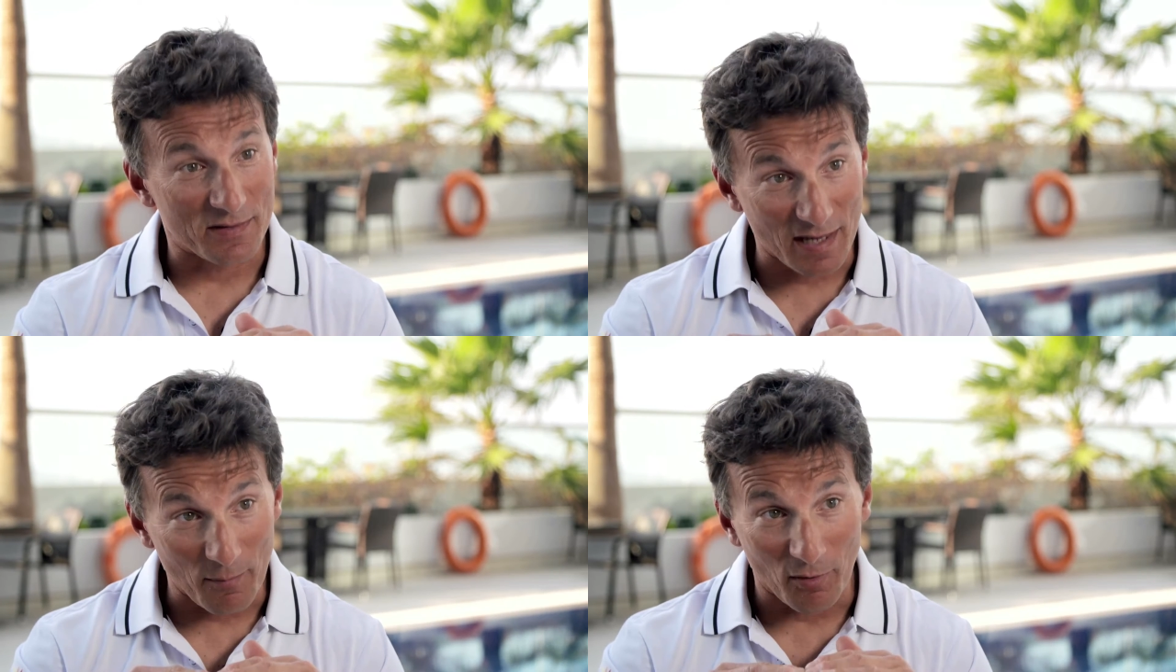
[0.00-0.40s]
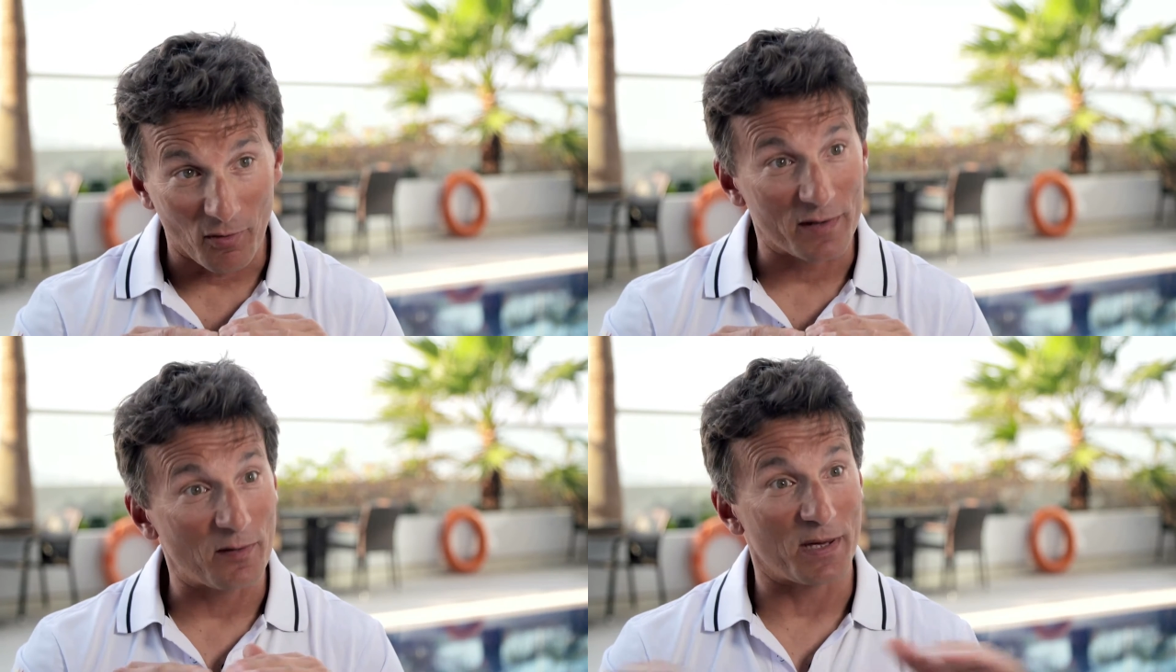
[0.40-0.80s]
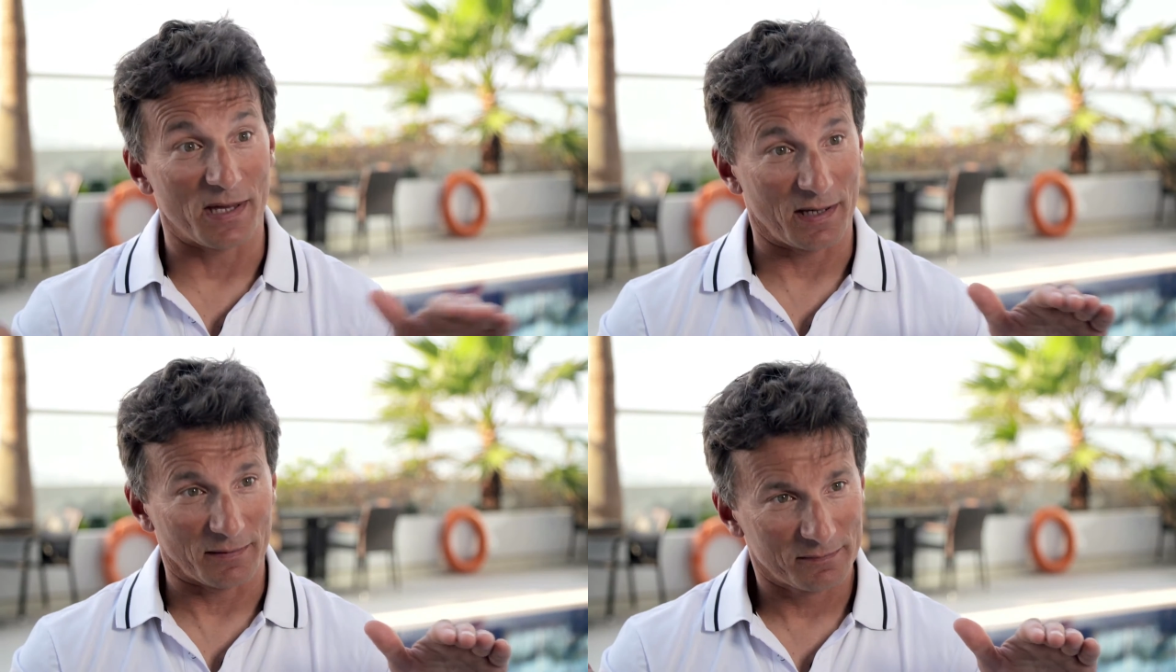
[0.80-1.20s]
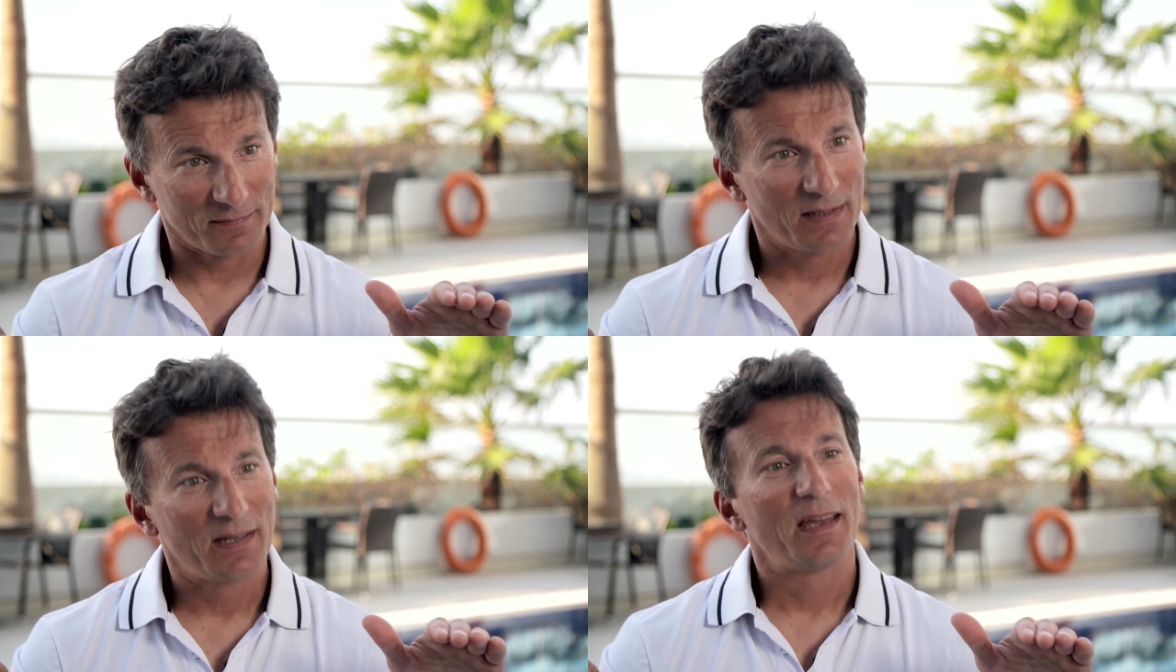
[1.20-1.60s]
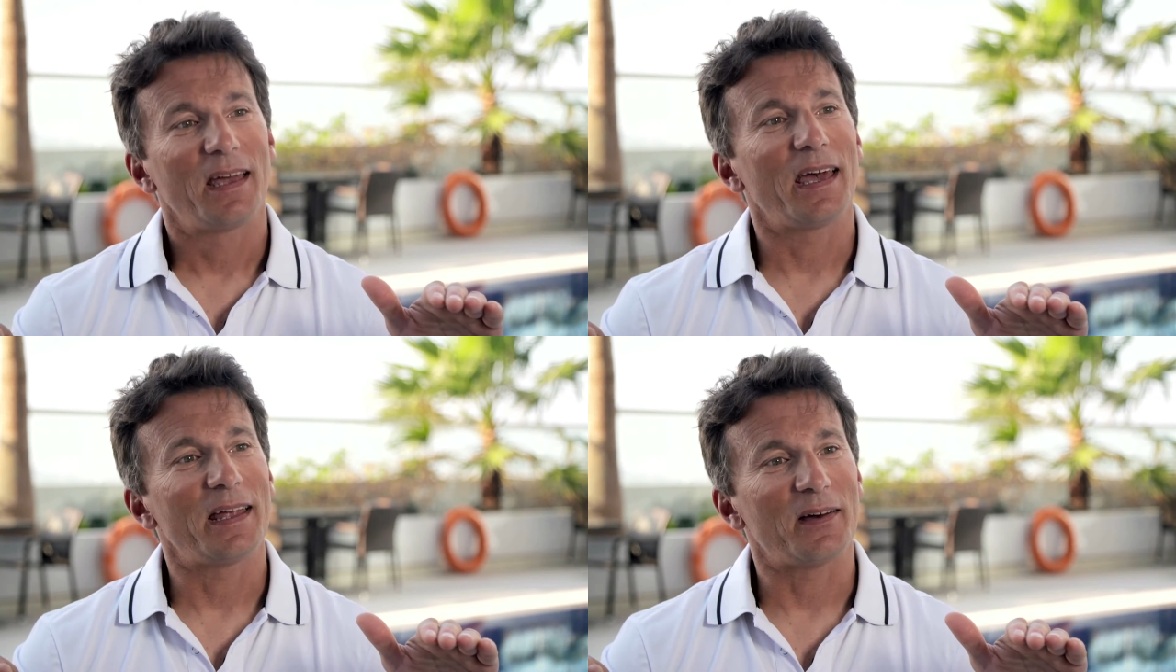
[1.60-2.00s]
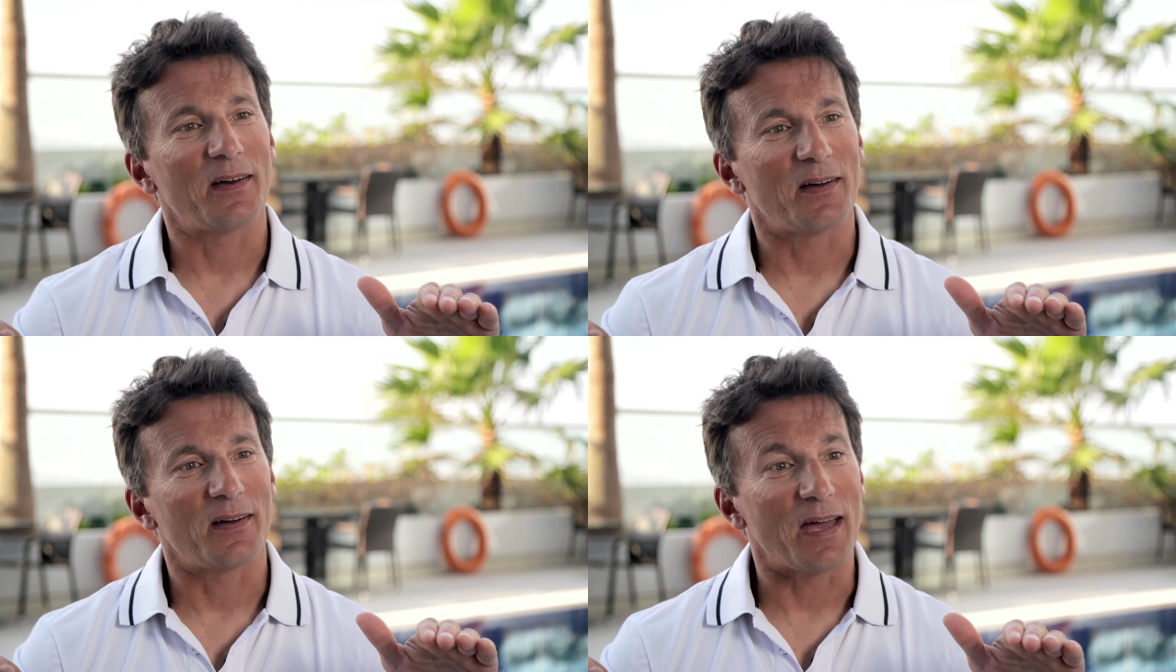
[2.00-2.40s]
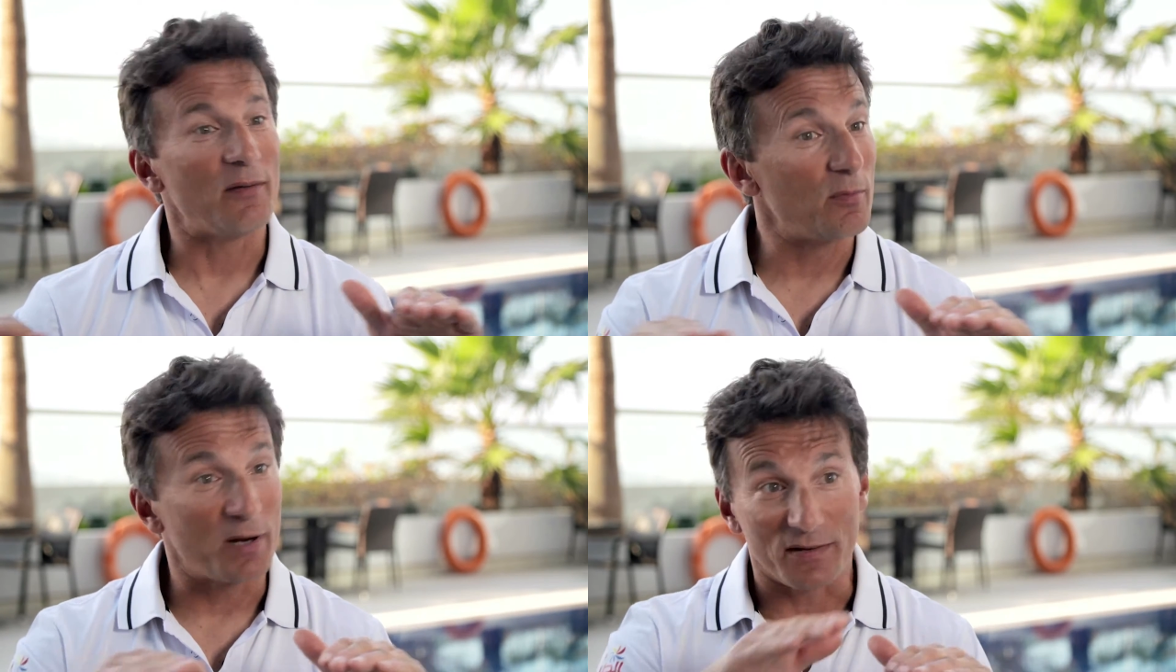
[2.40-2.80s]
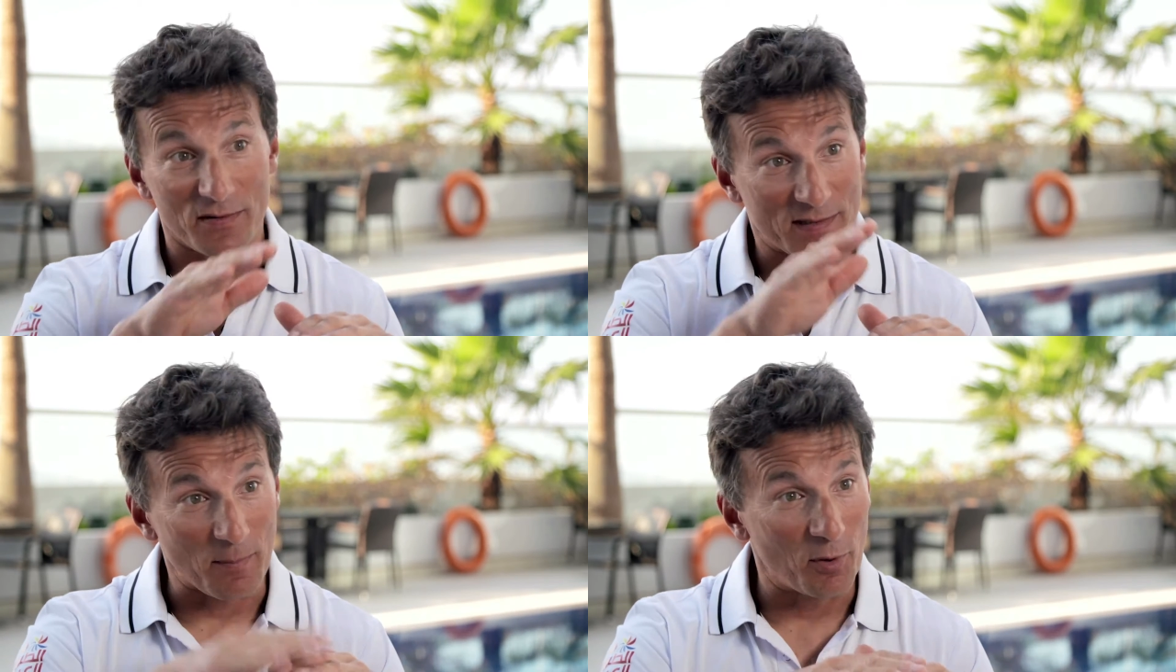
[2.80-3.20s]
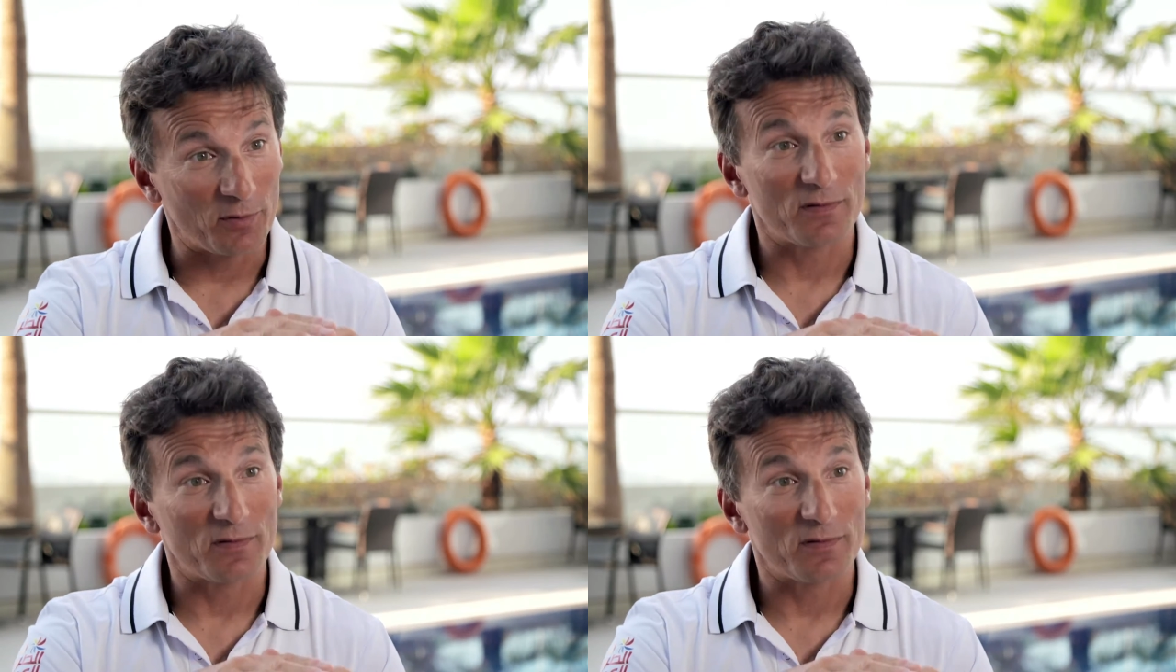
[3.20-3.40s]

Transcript: same level at the beginning. And everybody has the same boat,